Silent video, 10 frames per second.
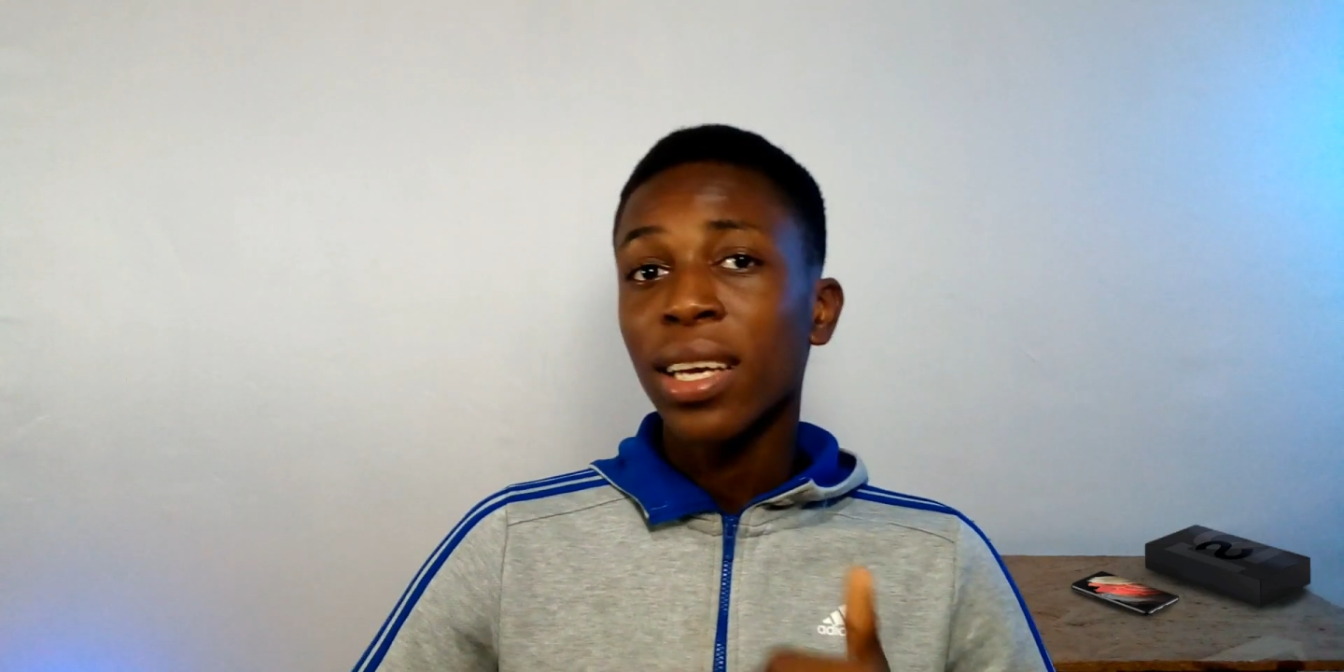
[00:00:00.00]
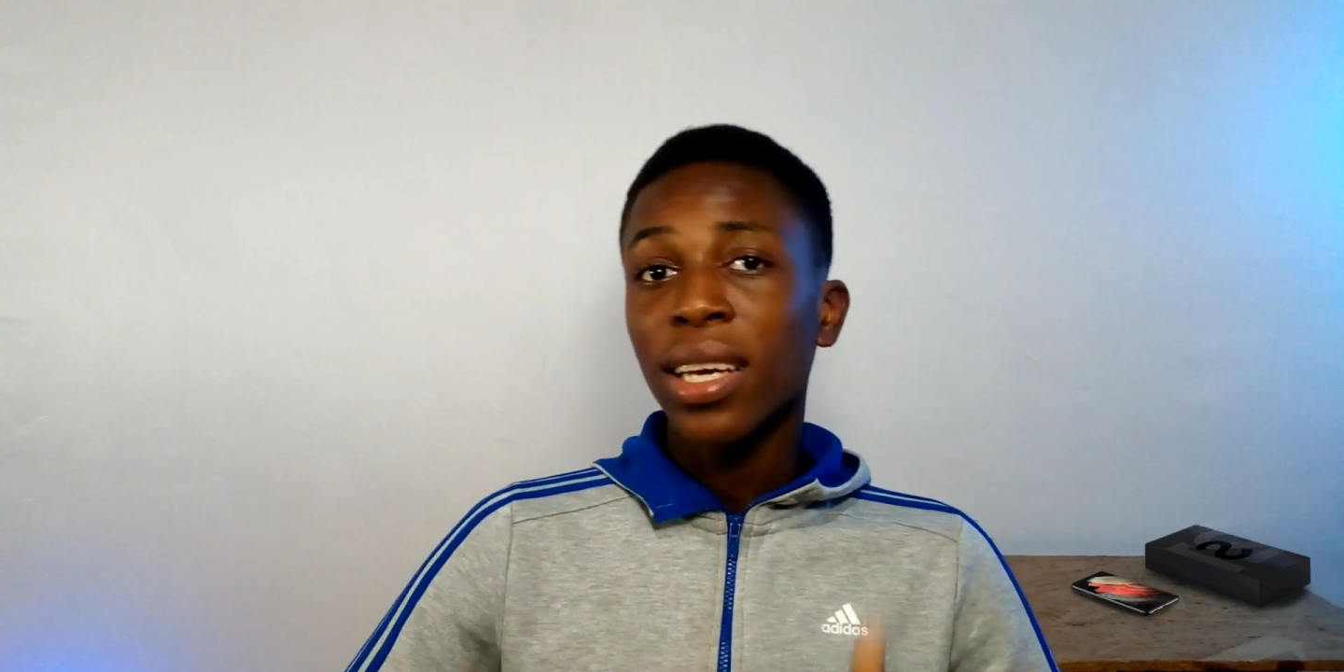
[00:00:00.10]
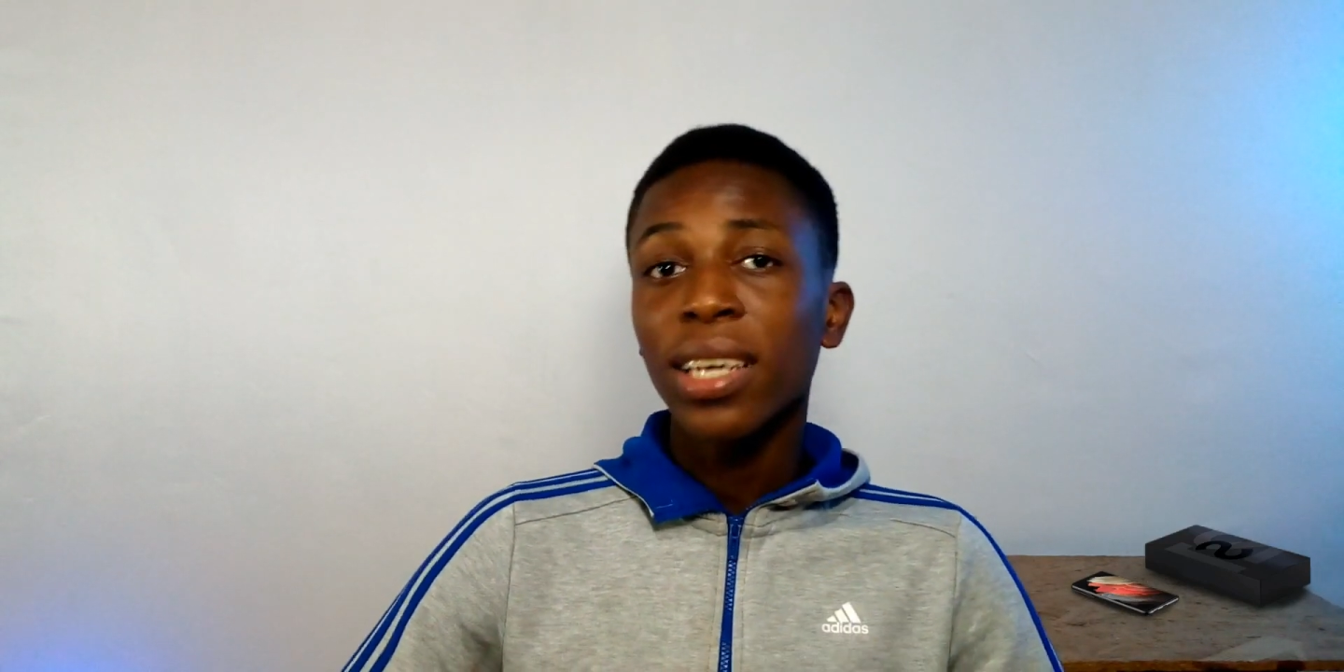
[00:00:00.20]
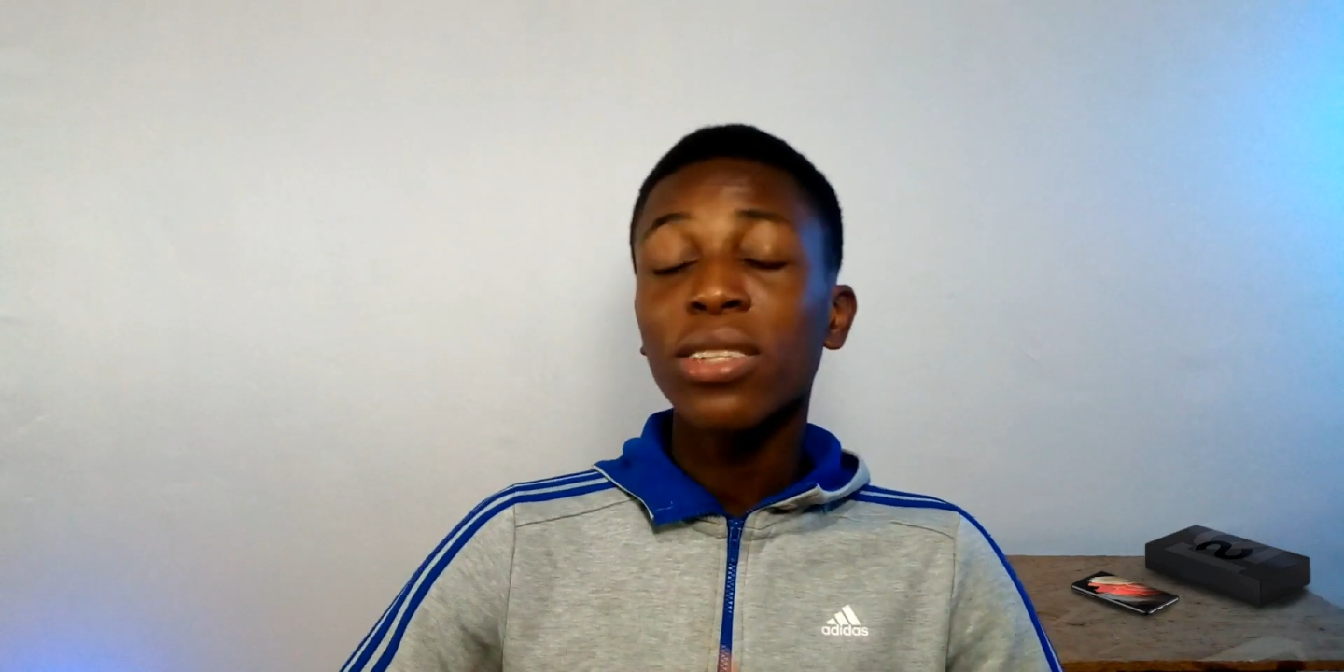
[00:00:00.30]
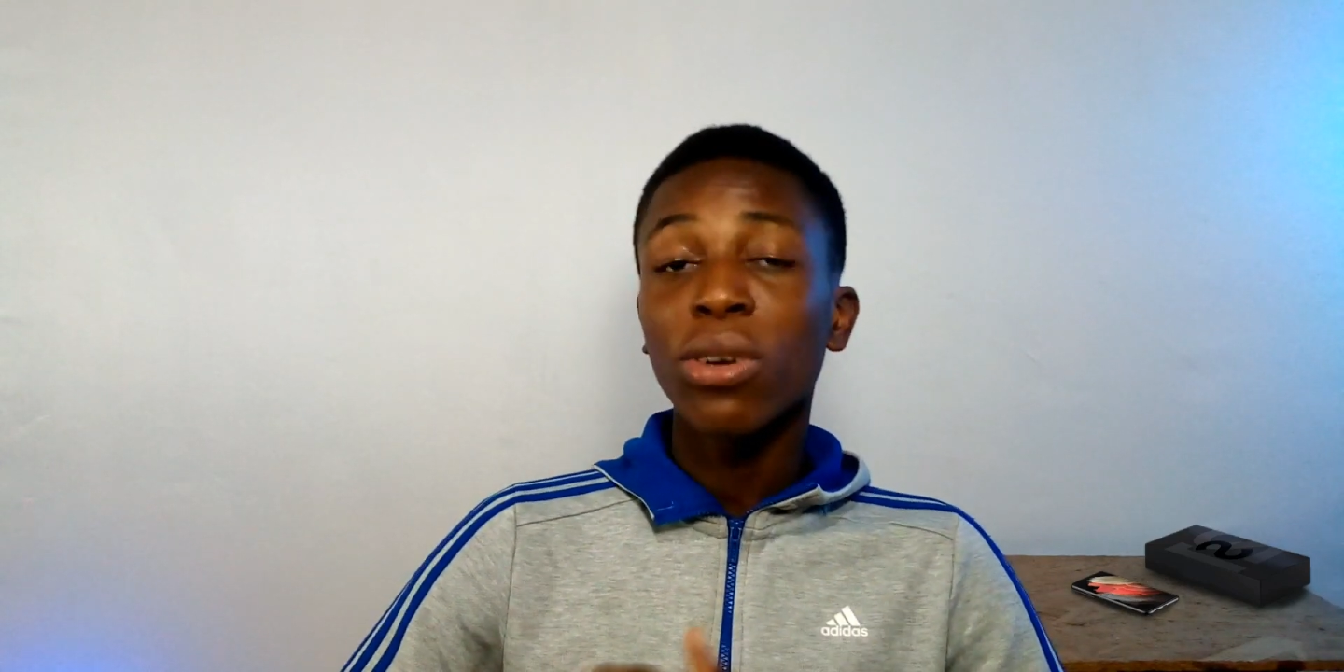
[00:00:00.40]

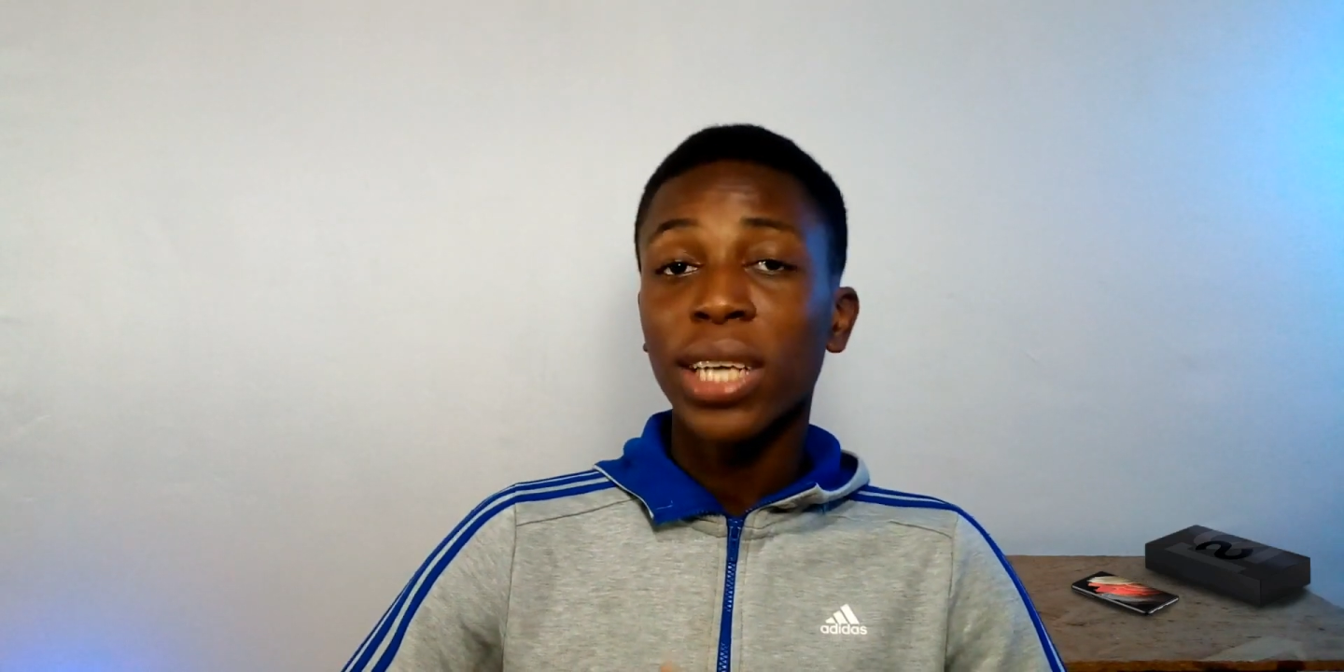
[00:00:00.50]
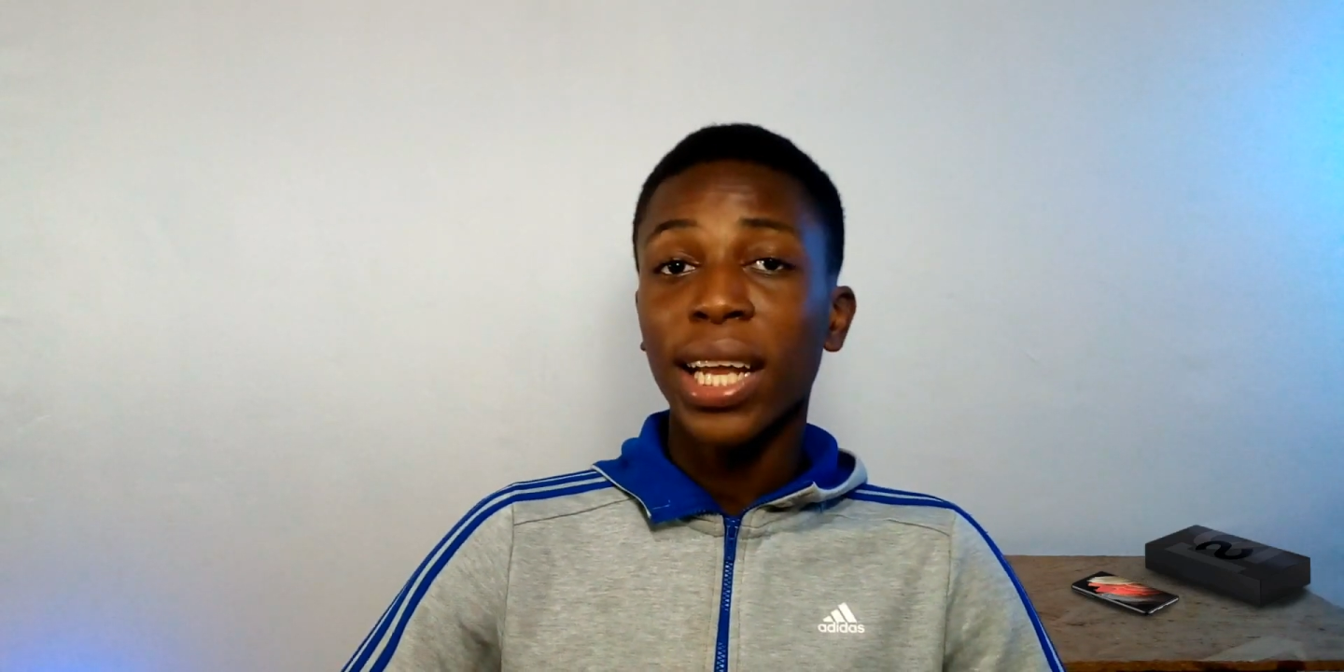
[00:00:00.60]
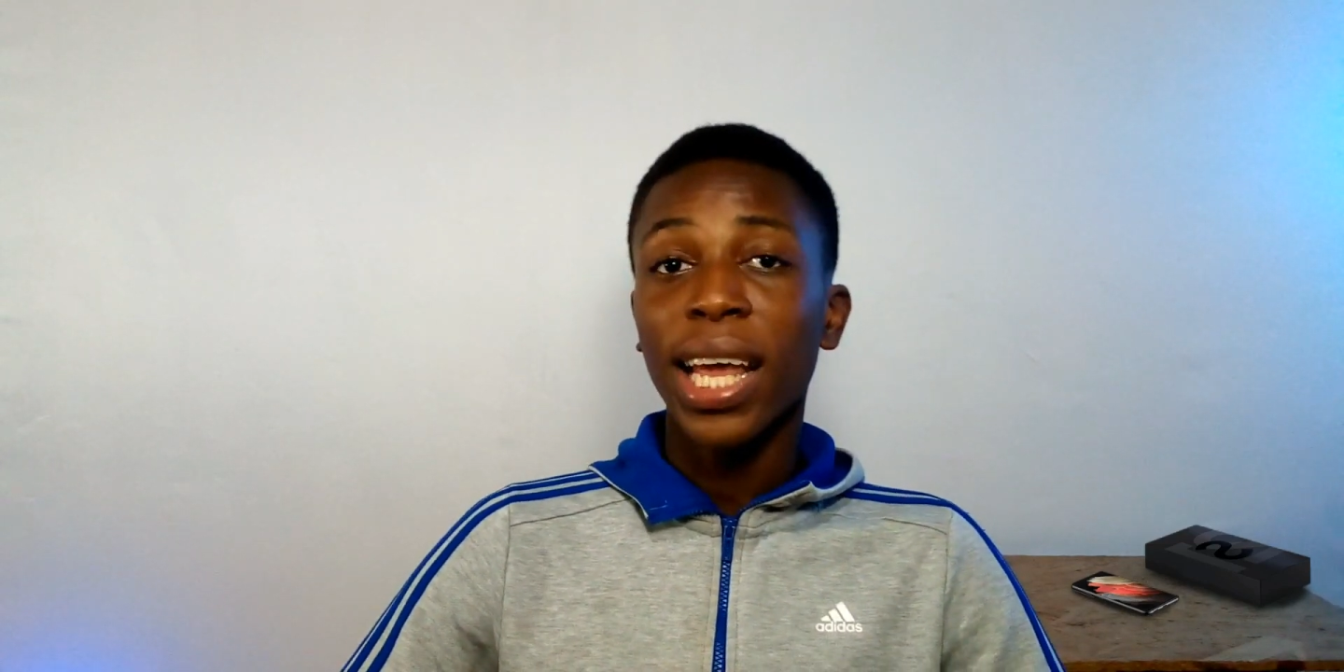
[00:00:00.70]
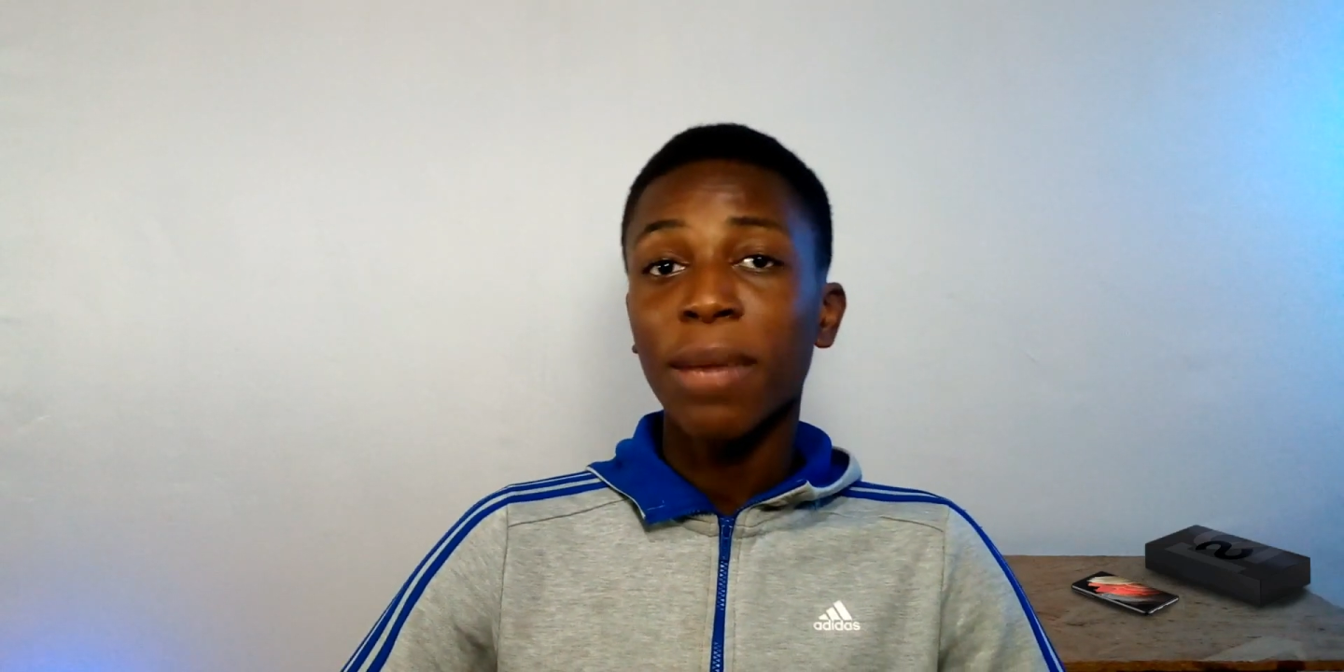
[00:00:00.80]
hit on that